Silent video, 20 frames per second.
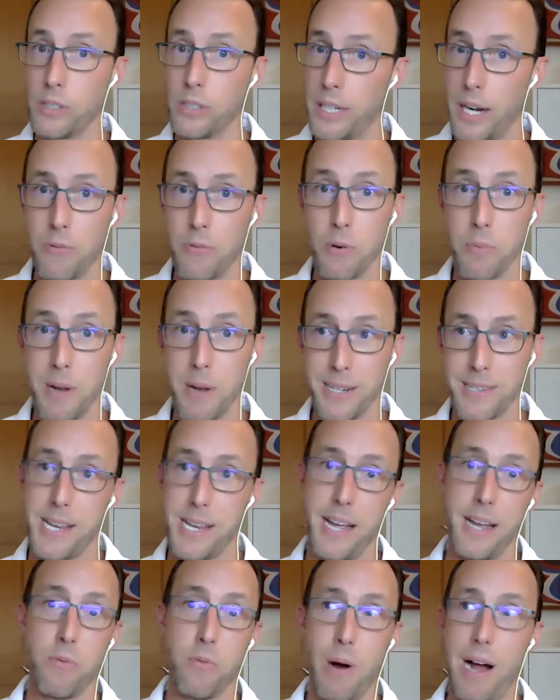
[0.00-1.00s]
The government
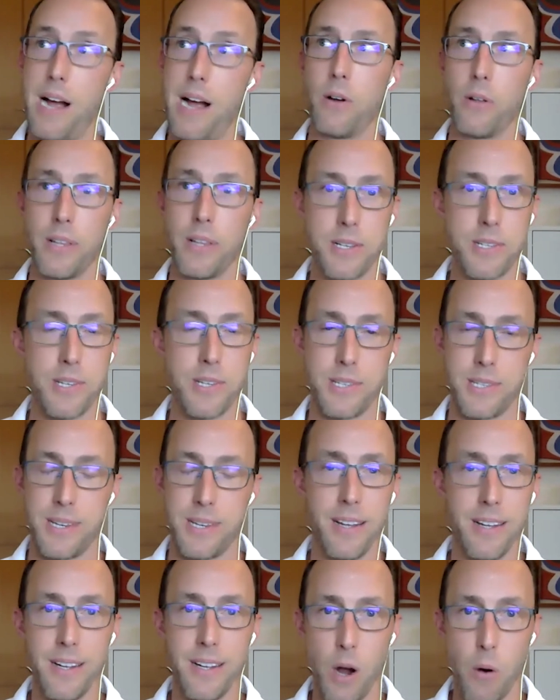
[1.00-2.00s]
said, wow, this
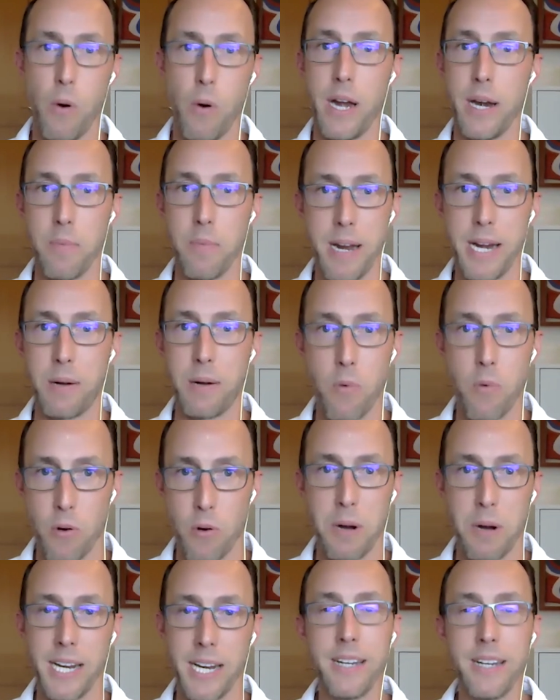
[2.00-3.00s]
is a way to make
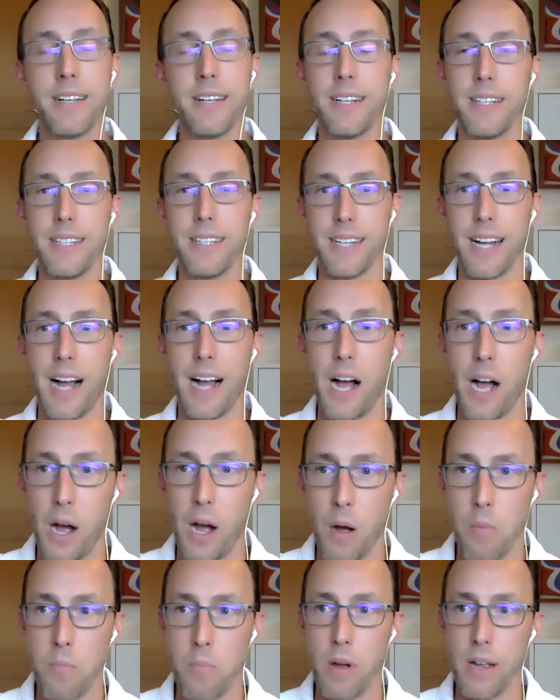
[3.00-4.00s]
more money.
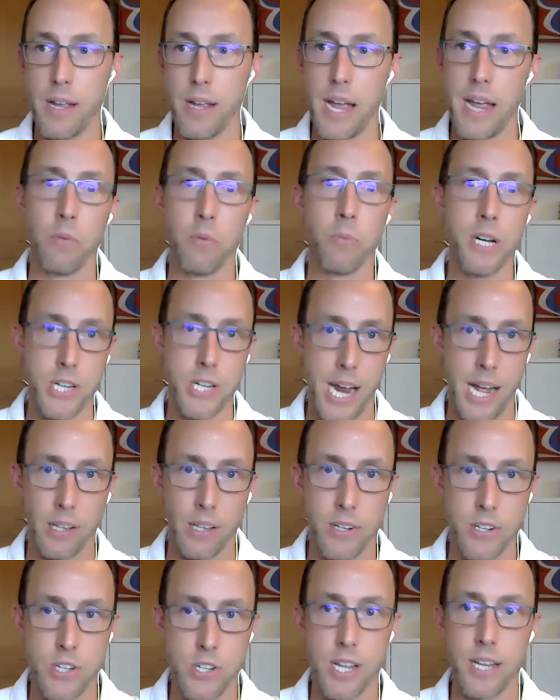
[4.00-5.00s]
And we
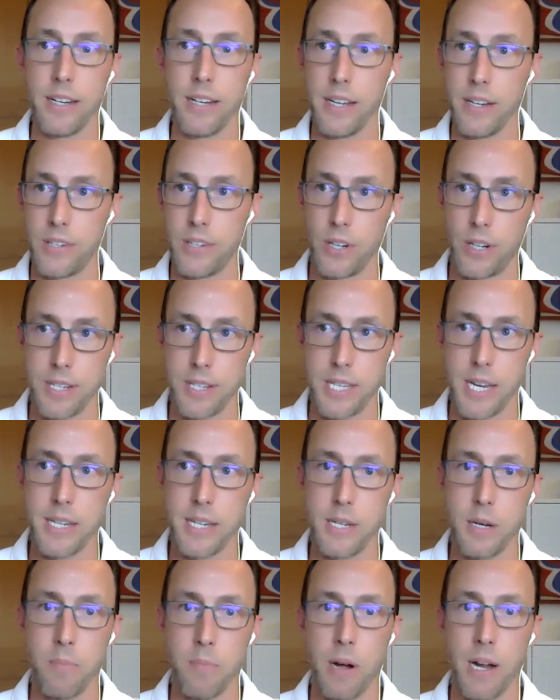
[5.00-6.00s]
challenged it. It took us
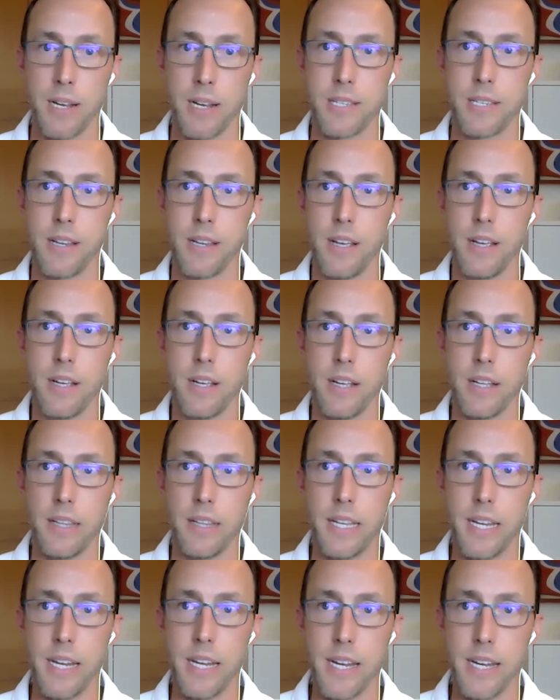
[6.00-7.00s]
18 months.
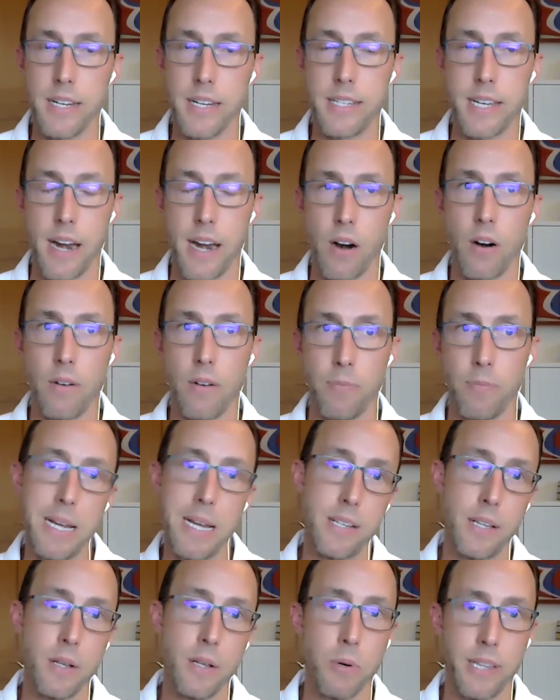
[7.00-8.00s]
The tariff,
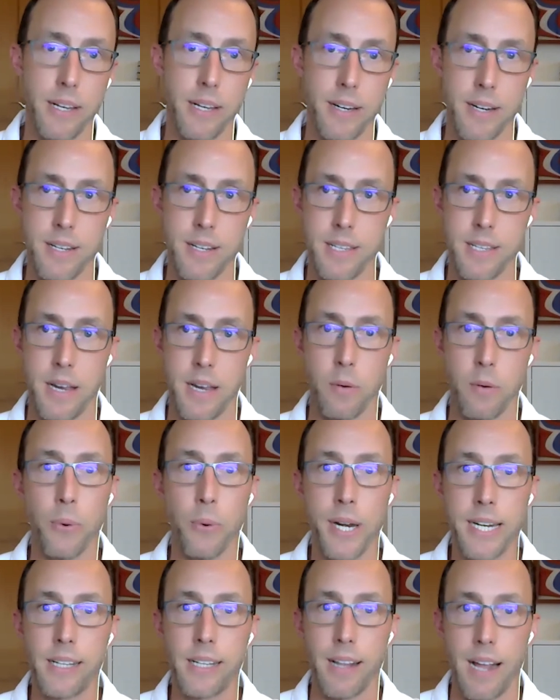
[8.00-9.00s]
basically what they did is they
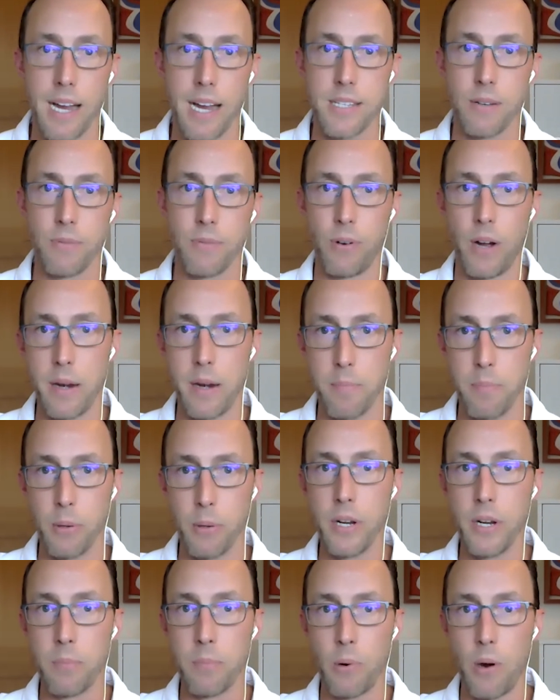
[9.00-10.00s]
reclassified
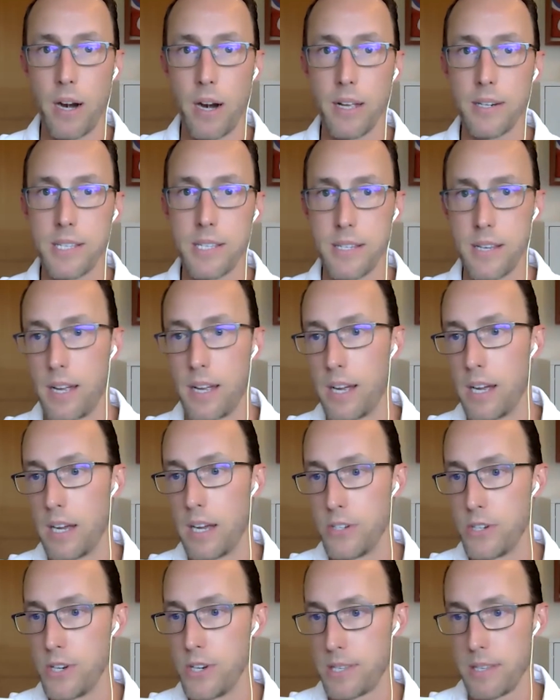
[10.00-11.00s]
bullion products
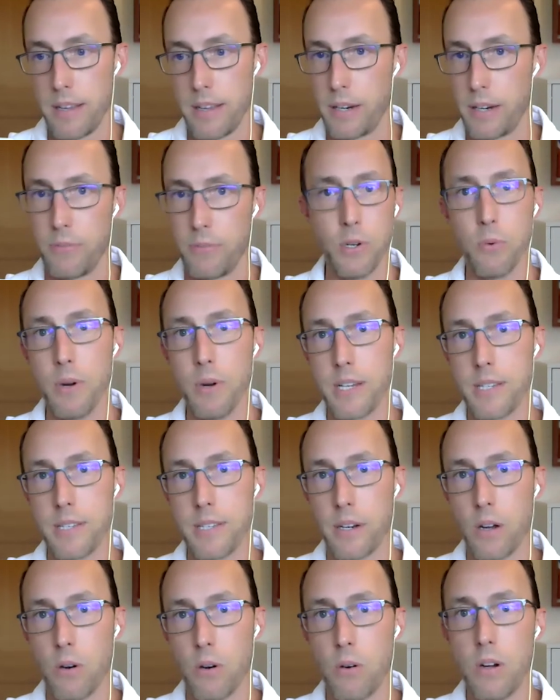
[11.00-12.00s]
just like a few weeks
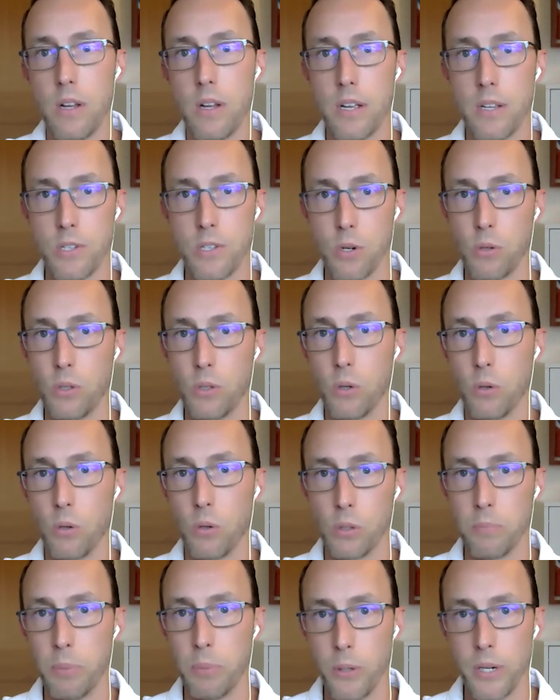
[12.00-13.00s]
ago. So
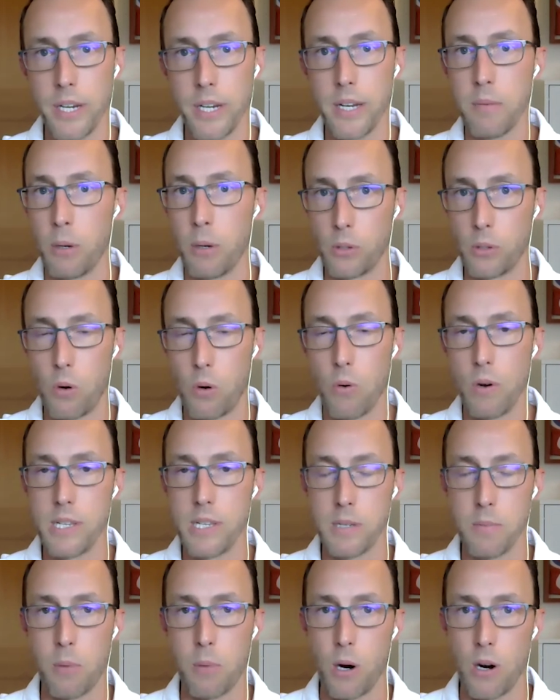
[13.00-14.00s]
gold bullion, both
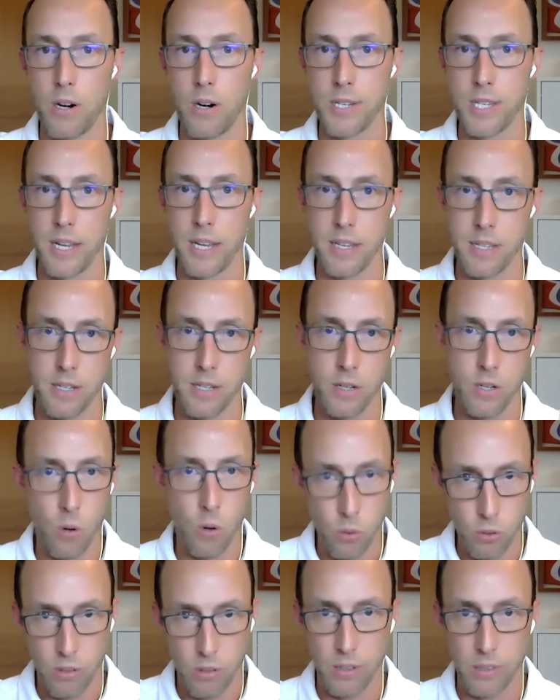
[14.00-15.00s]
coins and bars, is
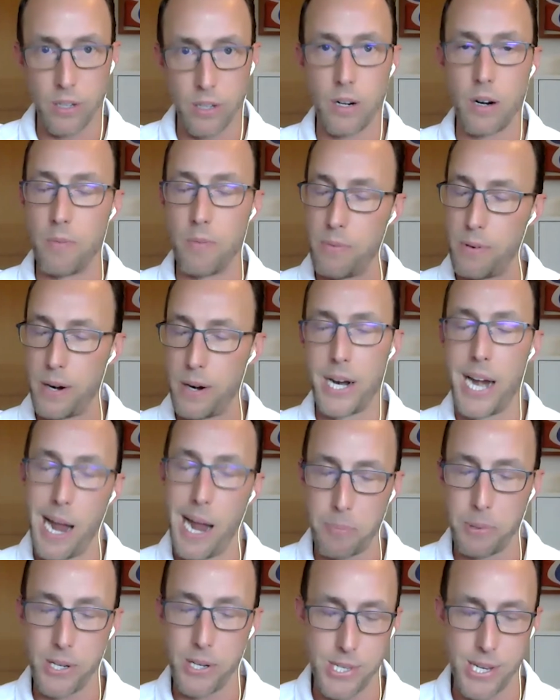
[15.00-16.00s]
no longer, I'm very
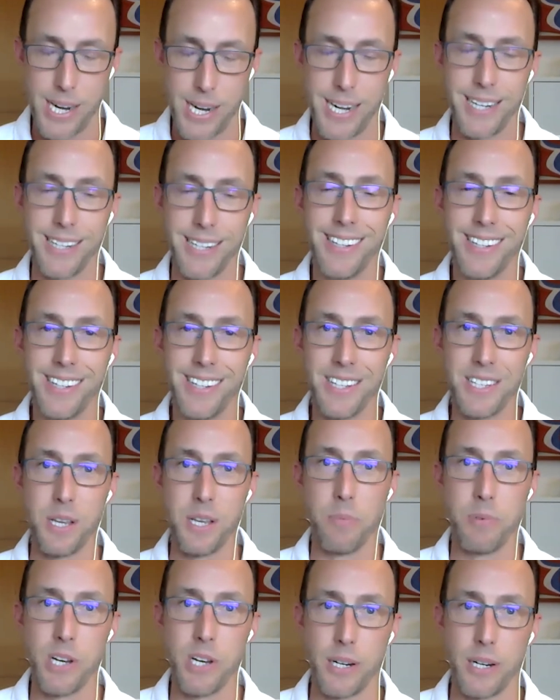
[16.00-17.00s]
happy to say,
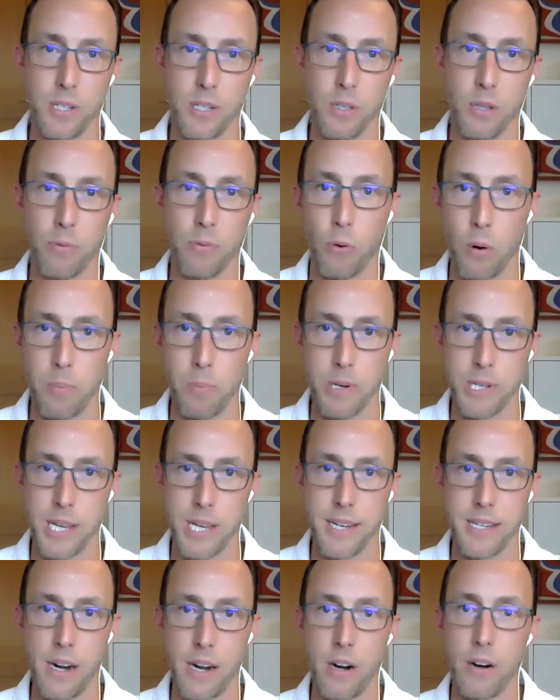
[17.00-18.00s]
subject to the
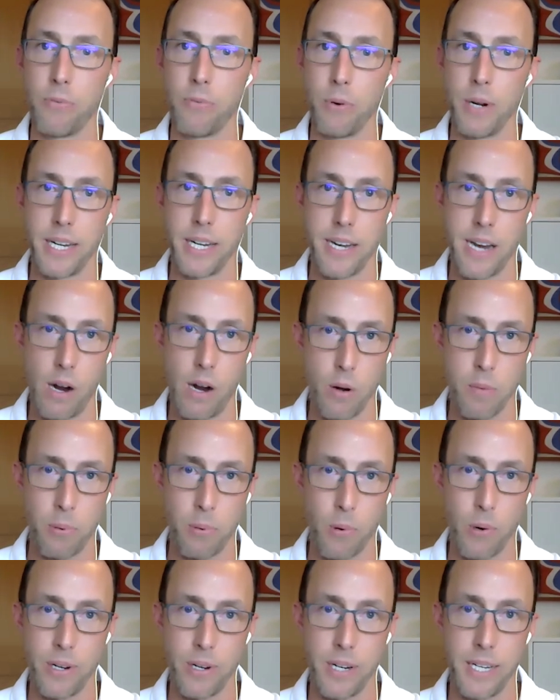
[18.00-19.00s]
4% tariff. We can now
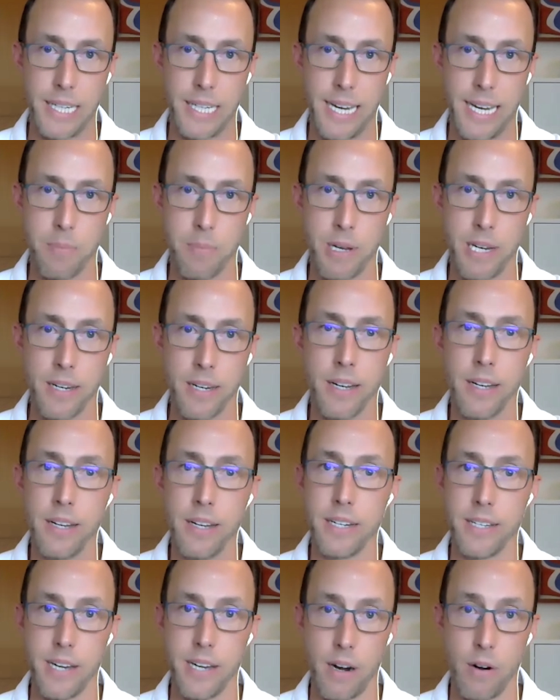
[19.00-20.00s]
import it into Cayman
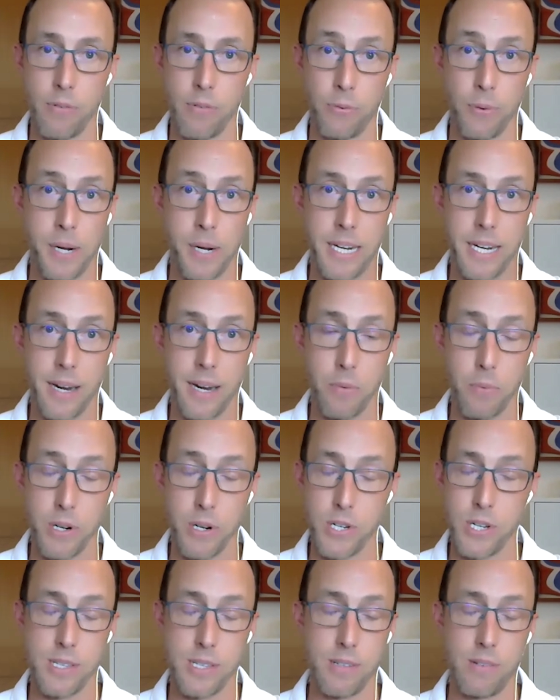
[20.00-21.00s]
tariff-free again,
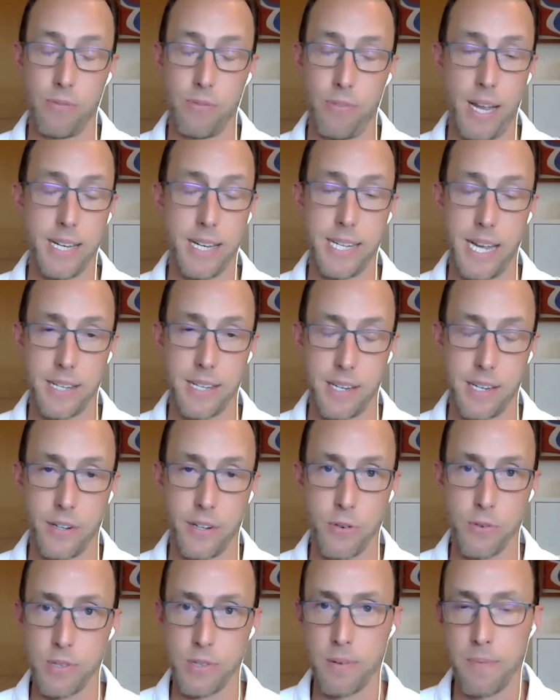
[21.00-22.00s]
which is fantastic
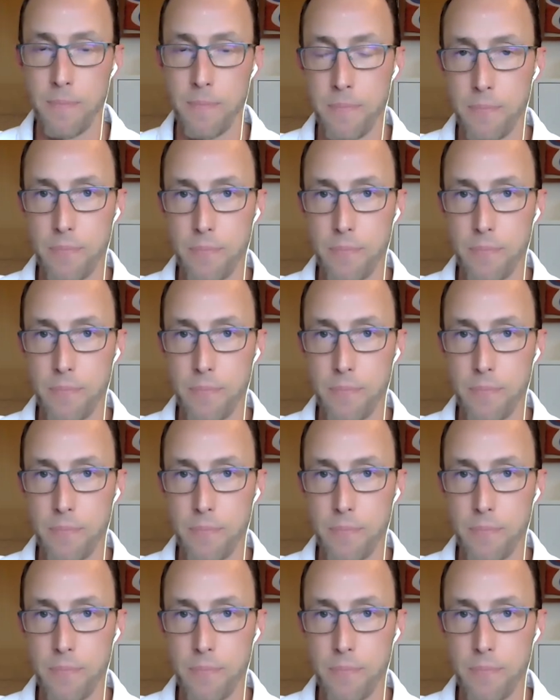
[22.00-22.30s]
news.